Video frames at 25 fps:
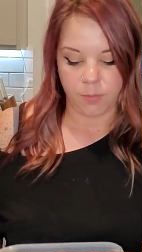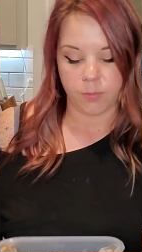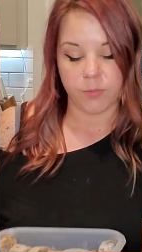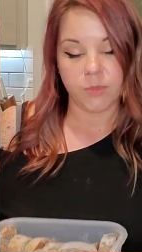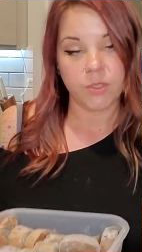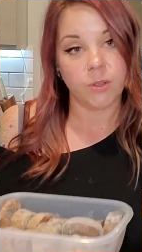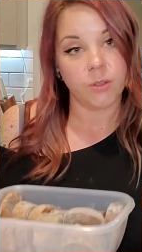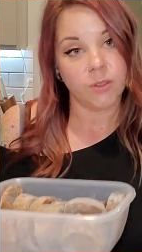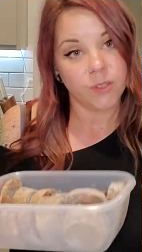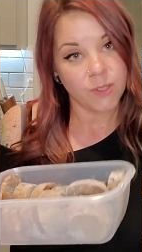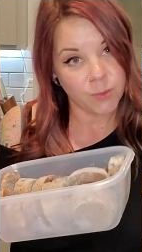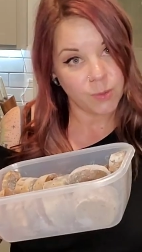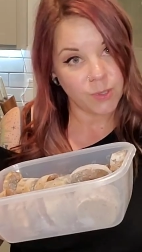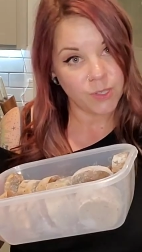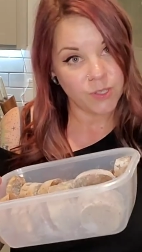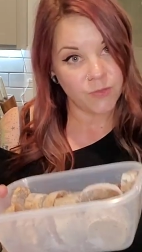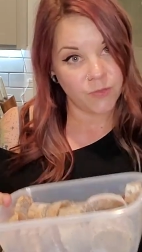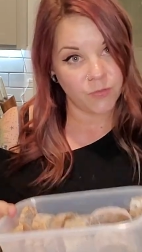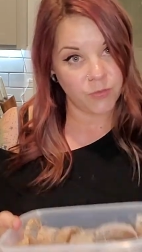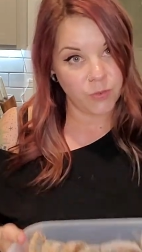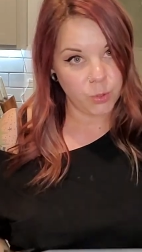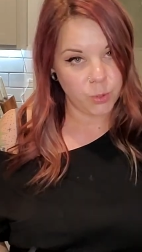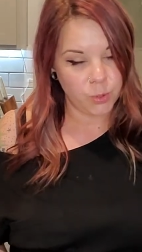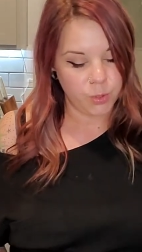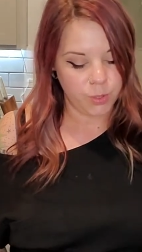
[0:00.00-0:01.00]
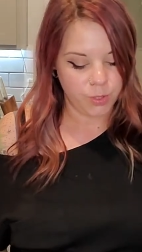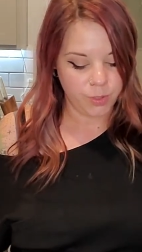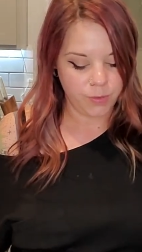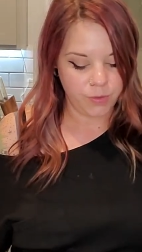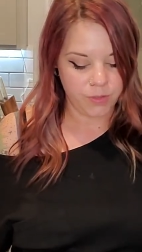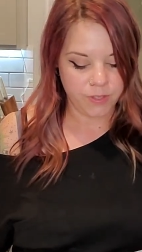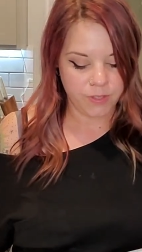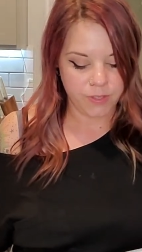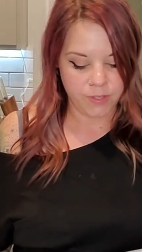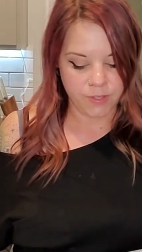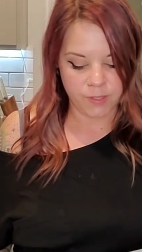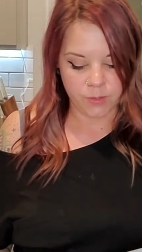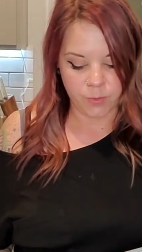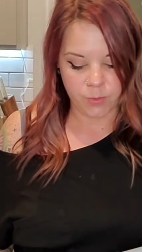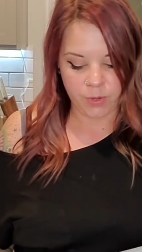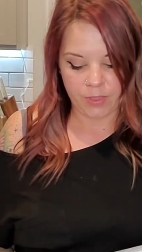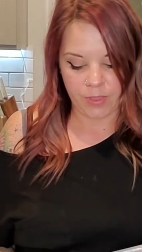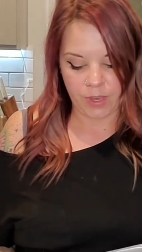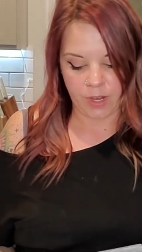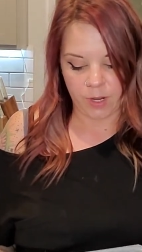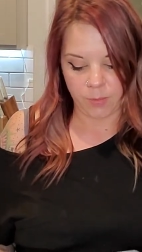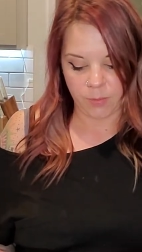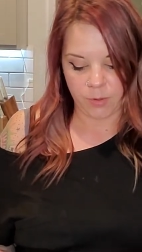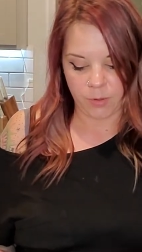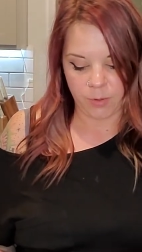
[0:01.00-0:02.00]
So this one's full. This is the one
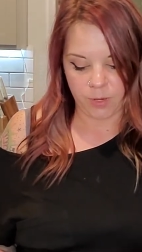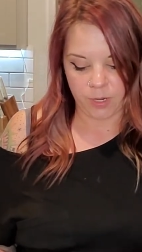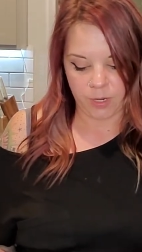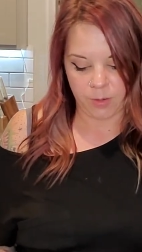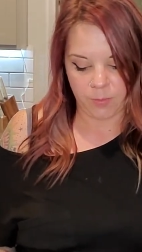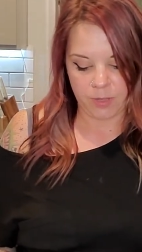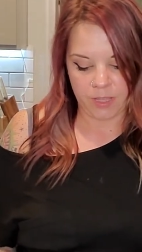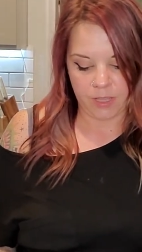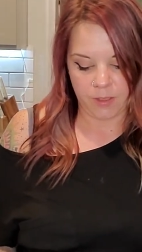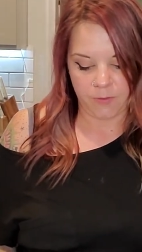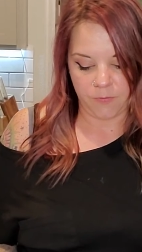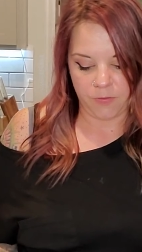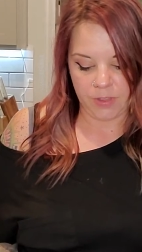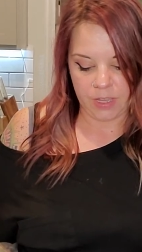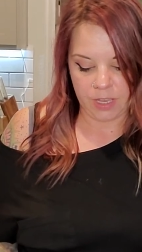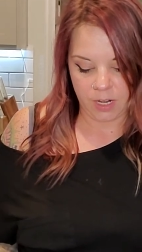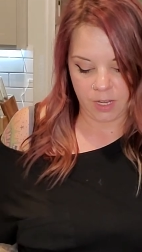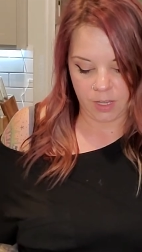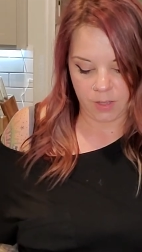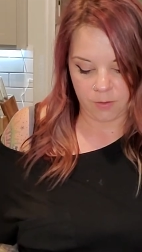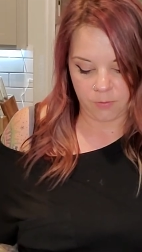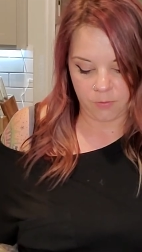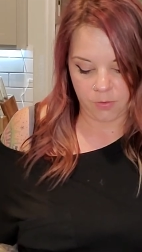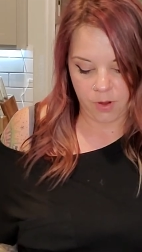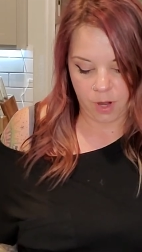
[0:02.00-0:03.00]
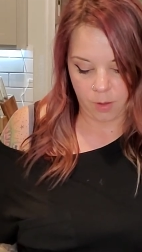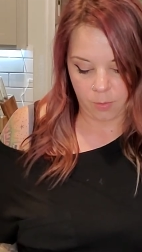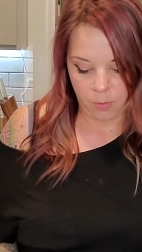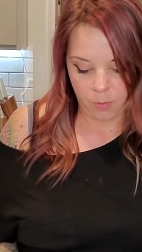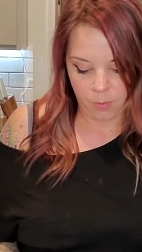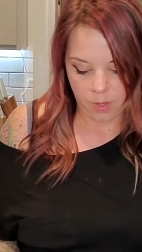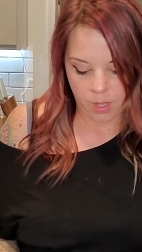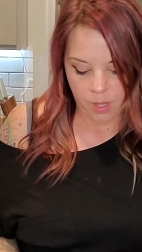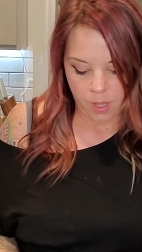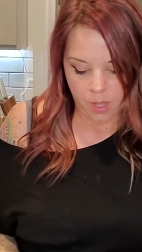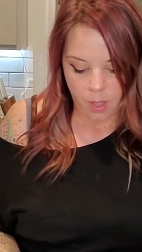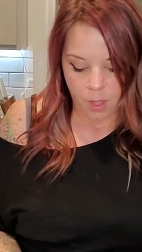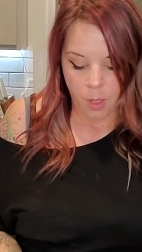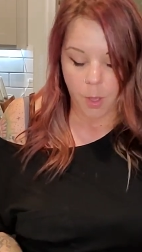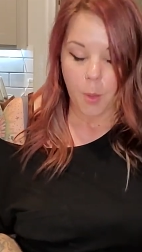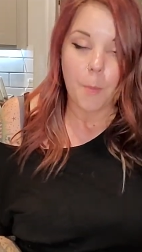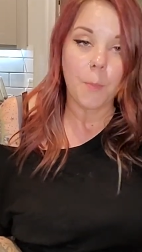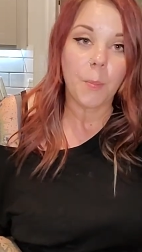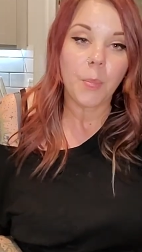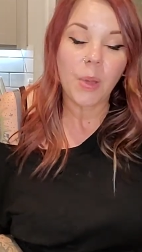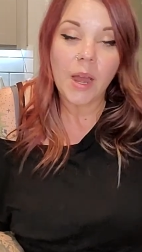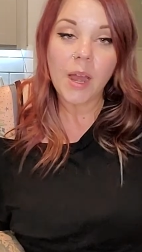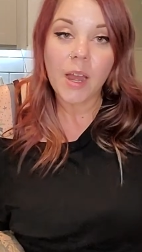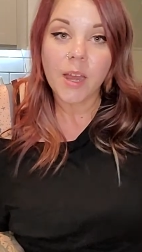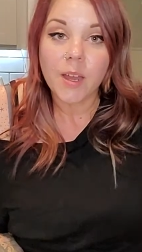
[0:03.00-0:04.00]
that I'm going to be feeding from
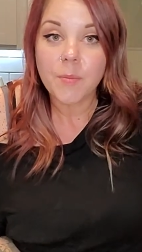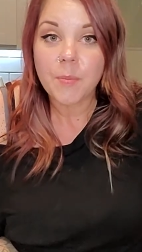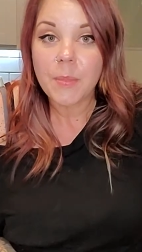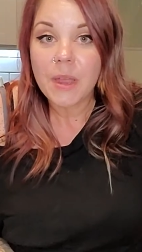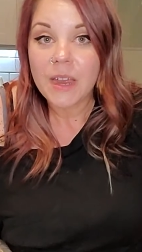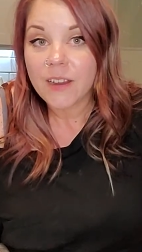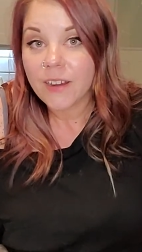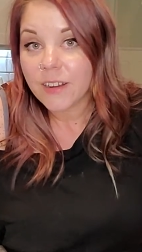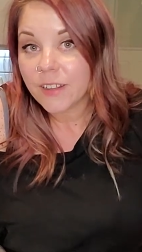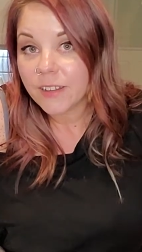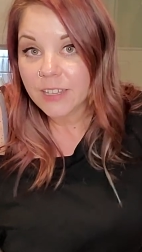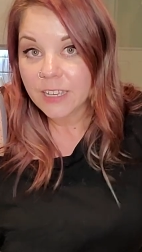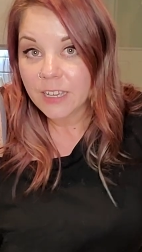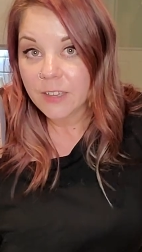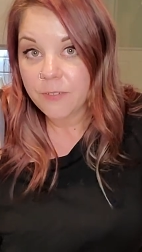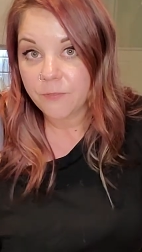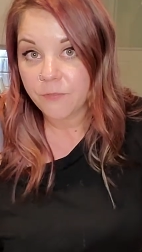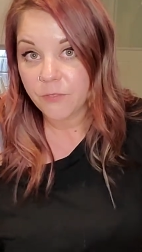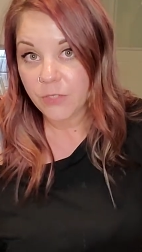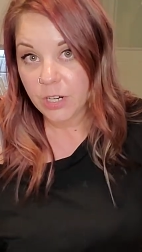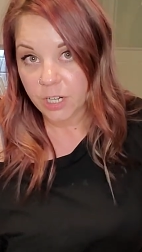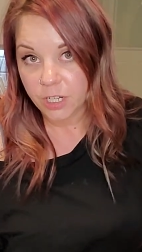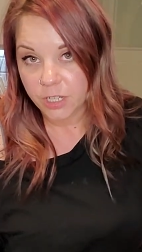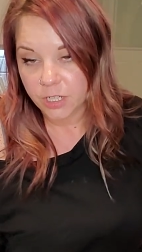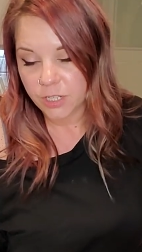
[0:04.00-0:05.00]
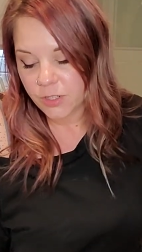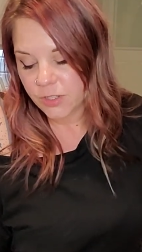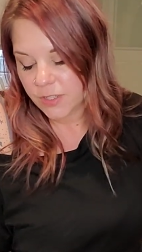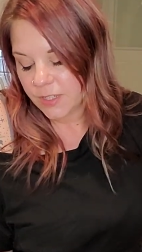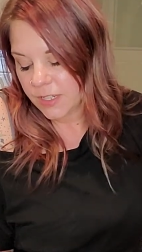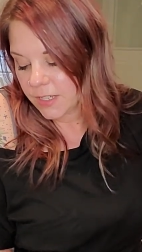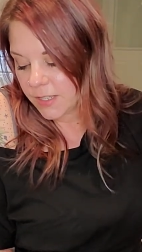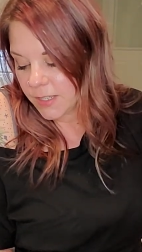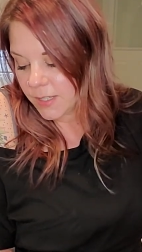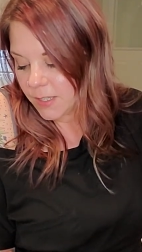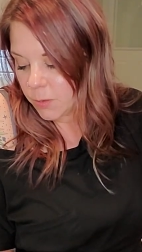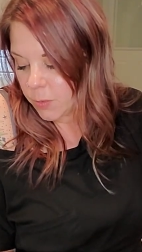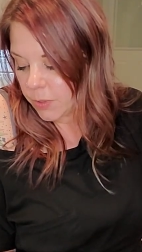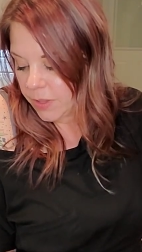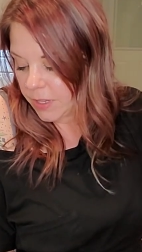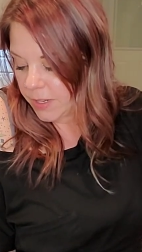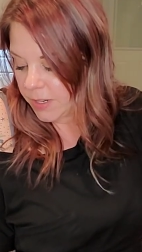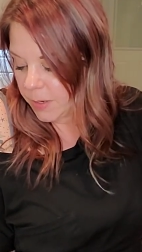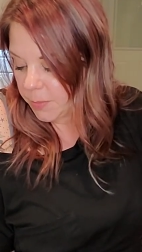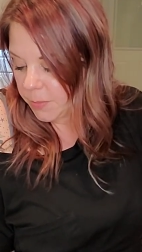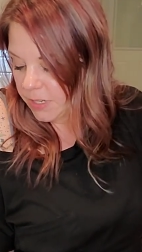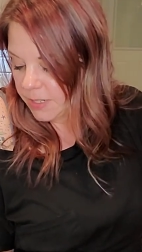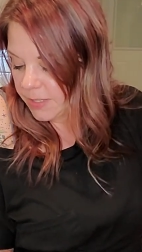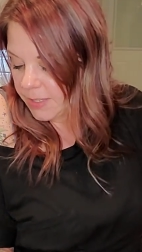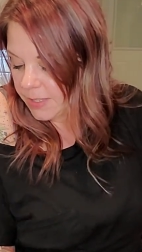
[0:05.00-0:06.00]
primarily first. It's the one that
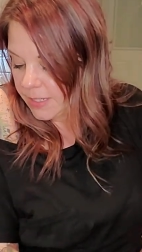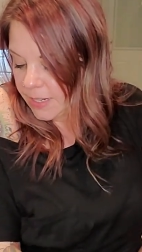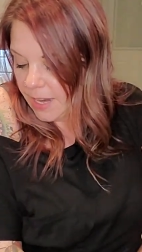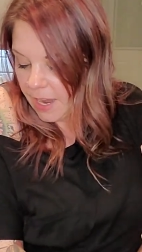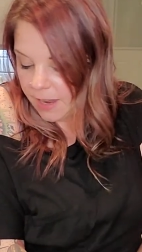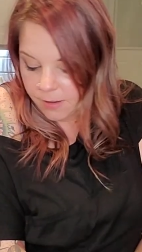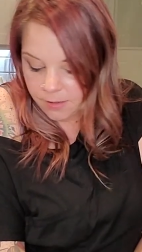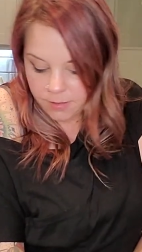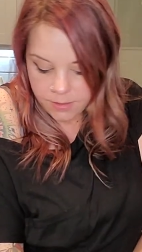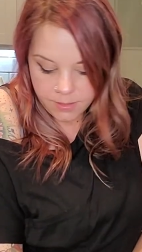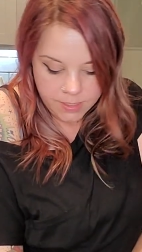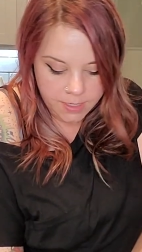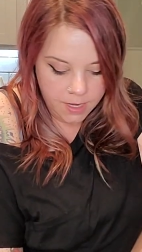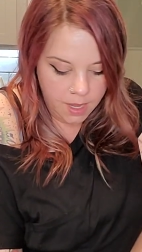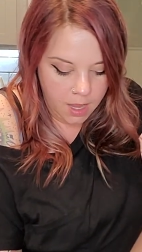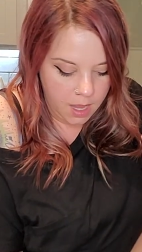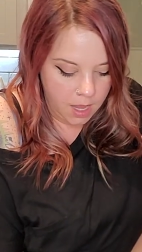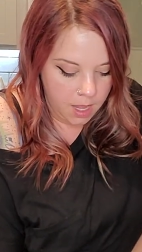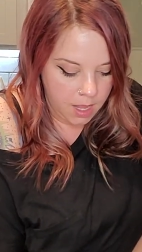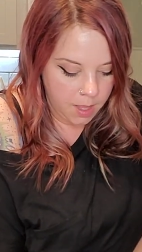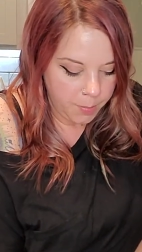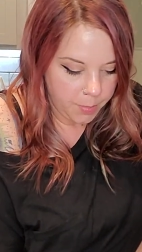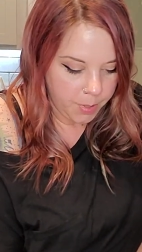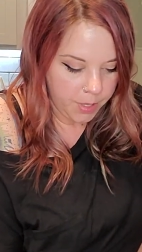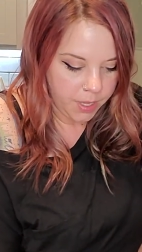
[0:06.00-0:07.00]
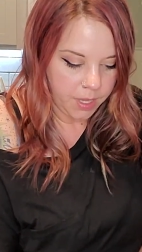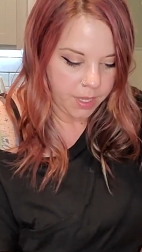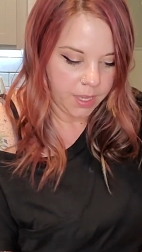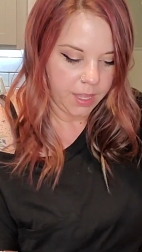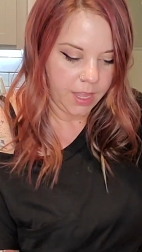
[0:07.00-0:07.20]
I'm gonna stack on top.